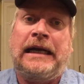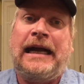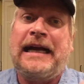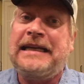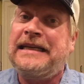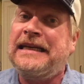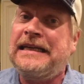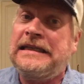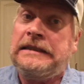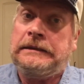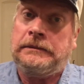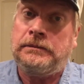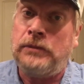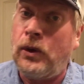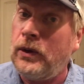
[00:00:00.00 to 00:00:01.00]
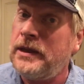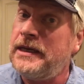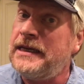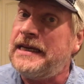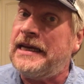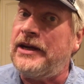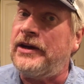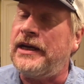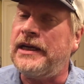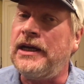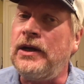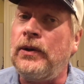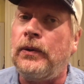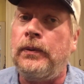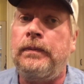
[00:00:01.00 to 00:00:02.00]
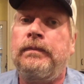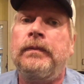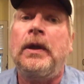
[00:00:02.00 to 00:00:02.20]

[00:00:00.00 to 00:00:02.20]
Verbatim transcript: I did more than a year ago.